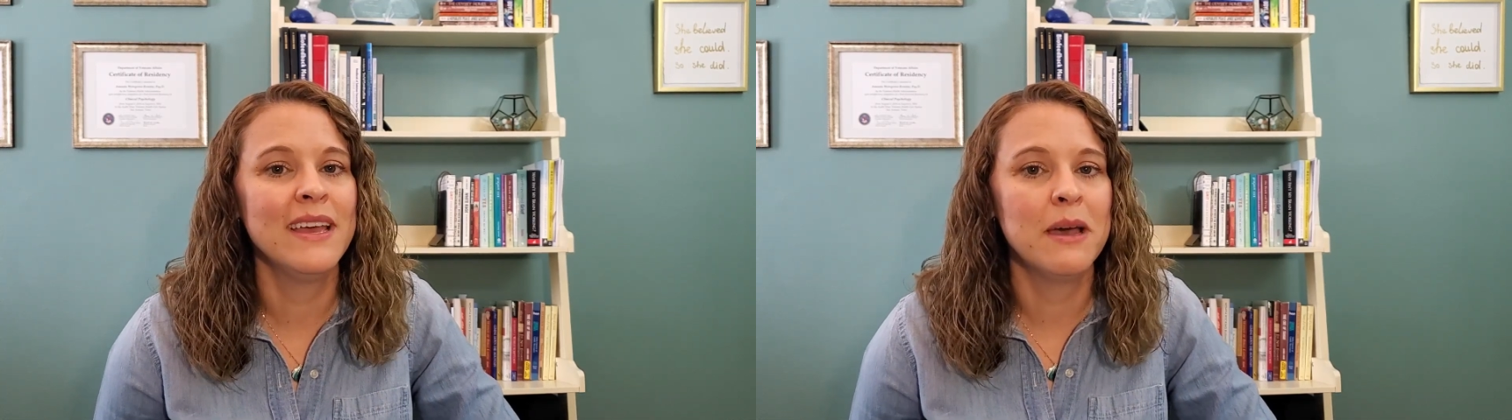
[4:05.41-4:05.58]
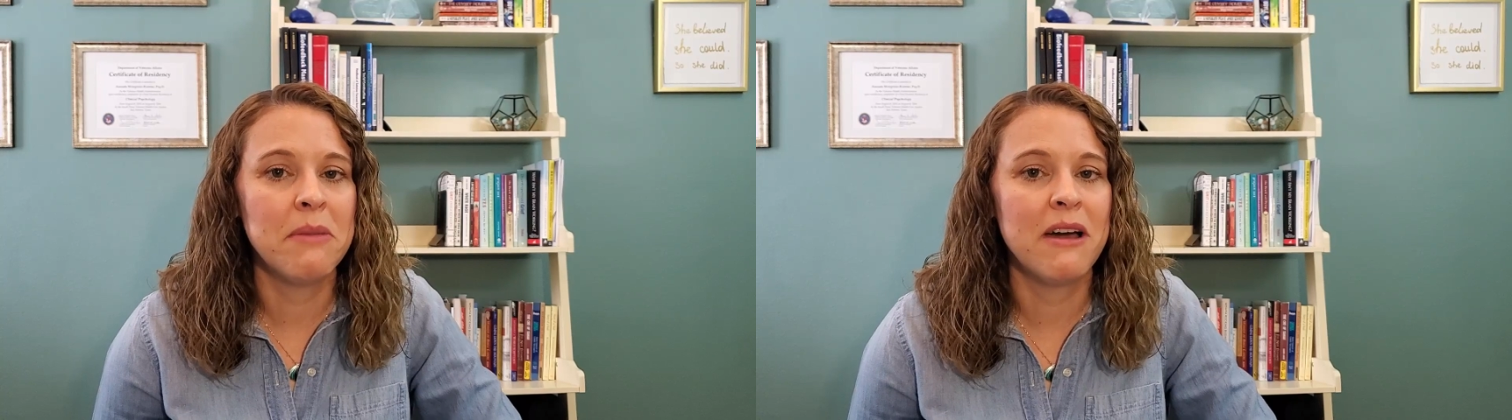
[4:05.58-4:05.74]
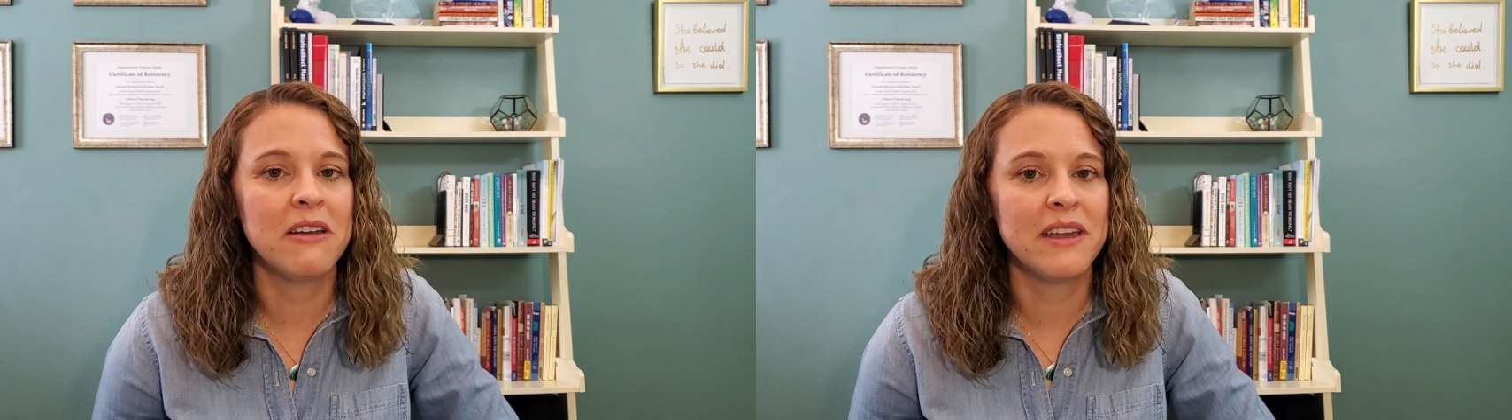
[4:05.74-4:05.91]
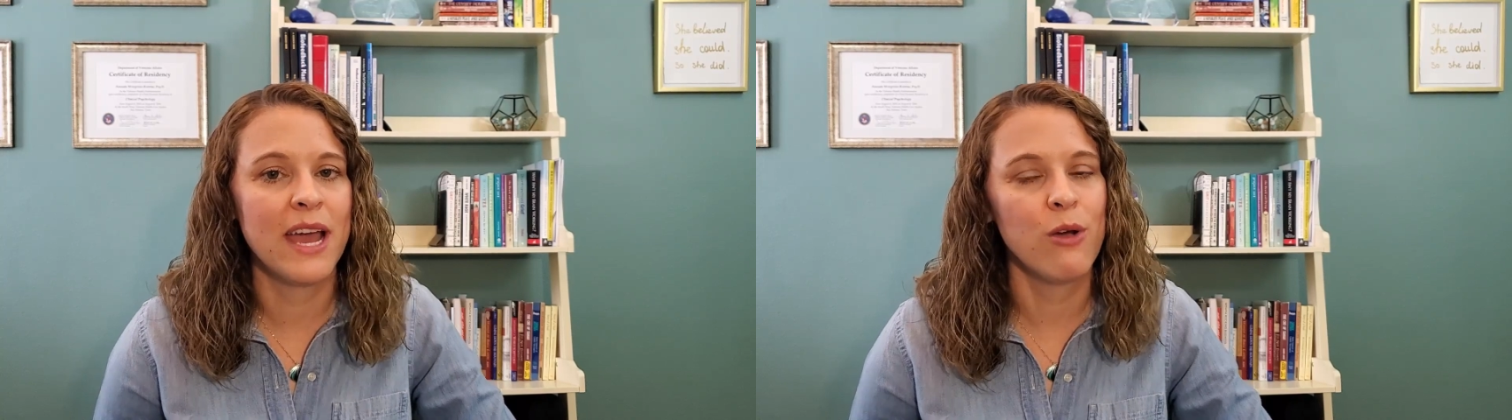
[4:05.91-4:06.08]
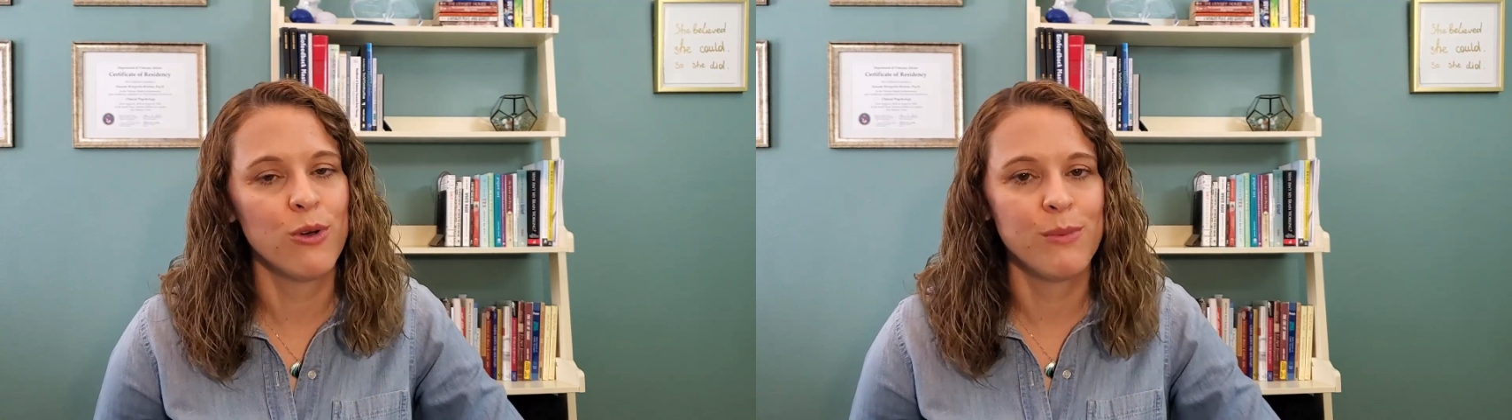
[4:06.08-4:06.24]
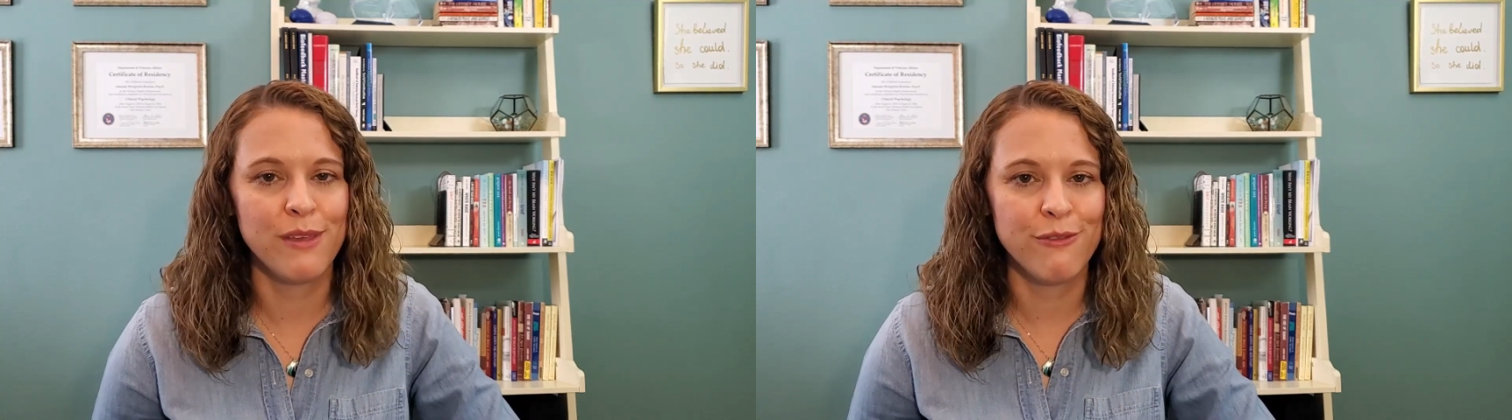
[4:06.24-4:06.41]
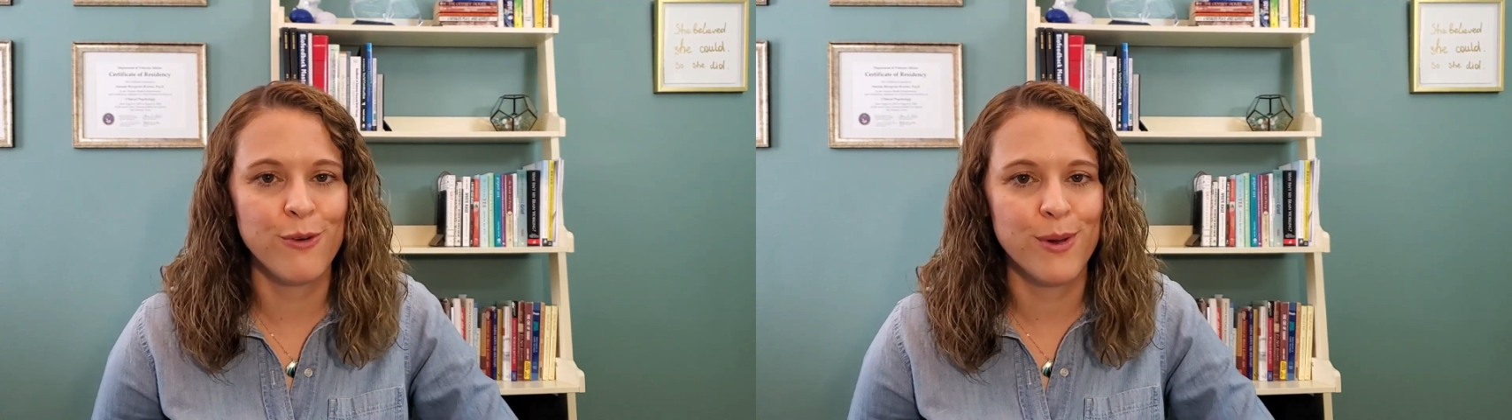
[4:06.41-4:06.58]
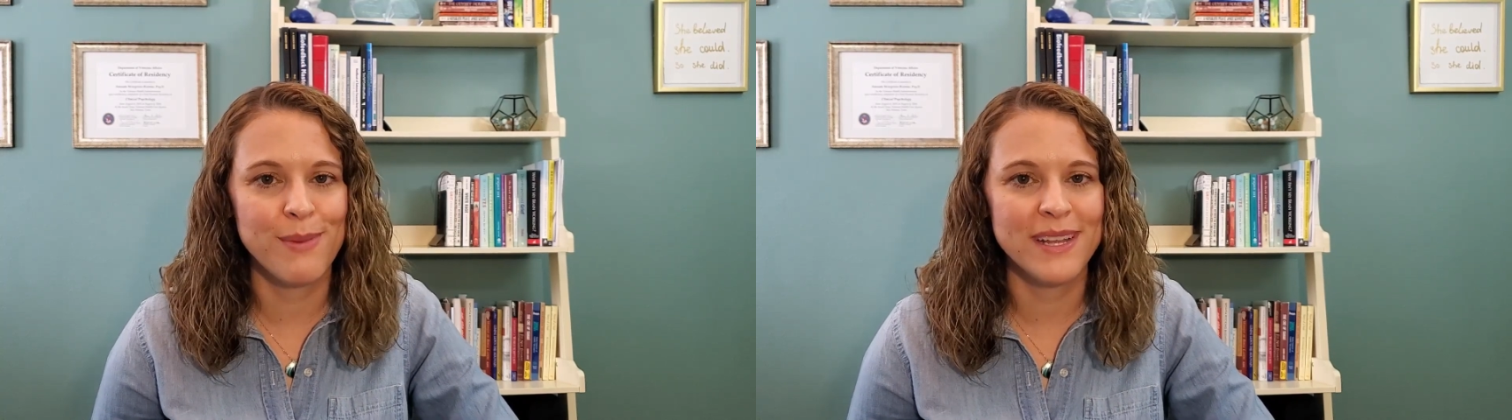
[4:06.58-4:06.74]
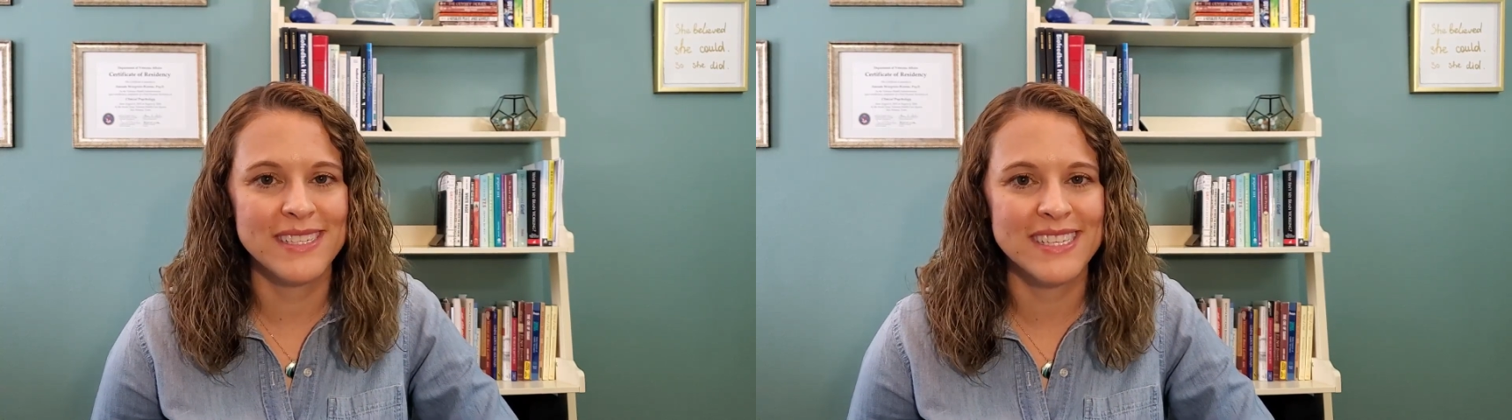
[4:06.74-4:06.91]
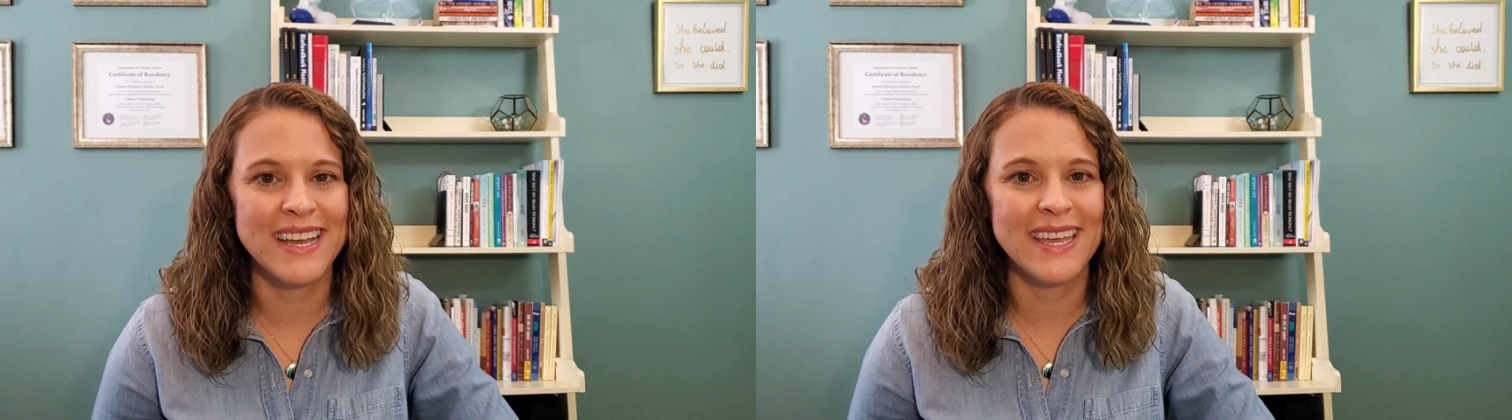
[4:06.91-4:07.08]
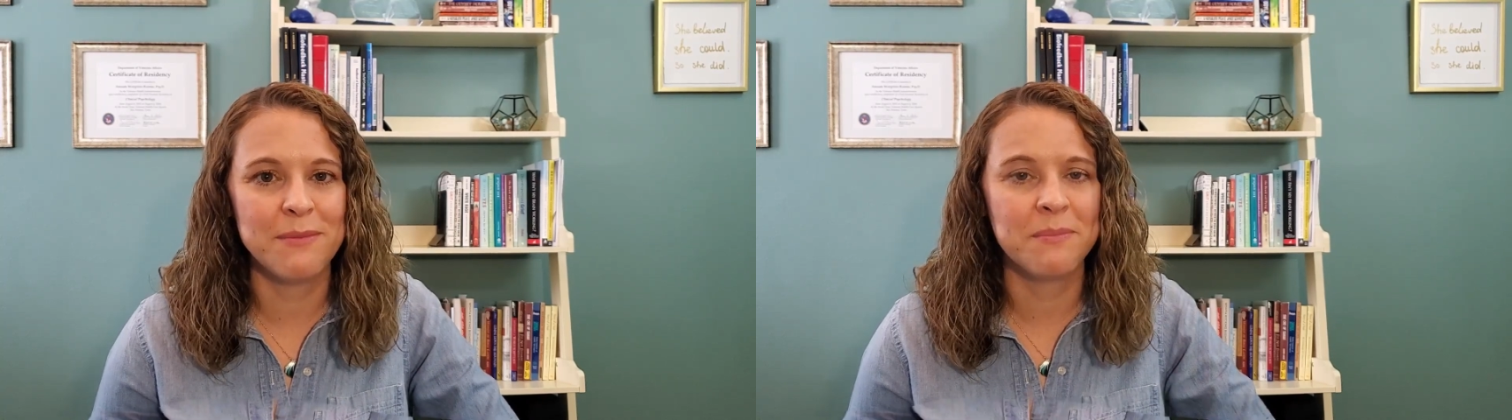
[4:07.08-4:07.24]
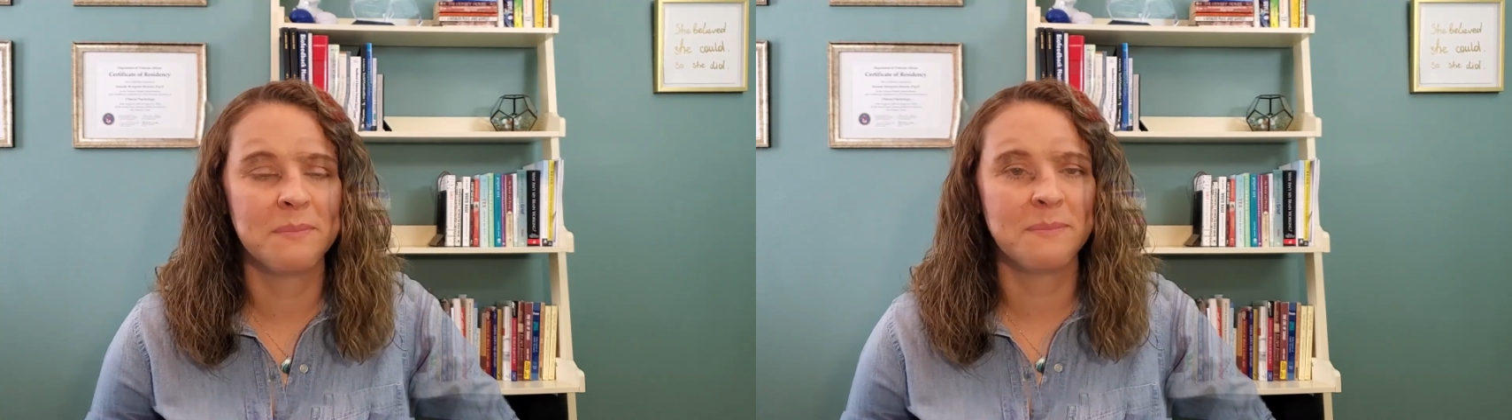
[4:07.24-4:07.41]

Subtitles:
about an hour before bedtime.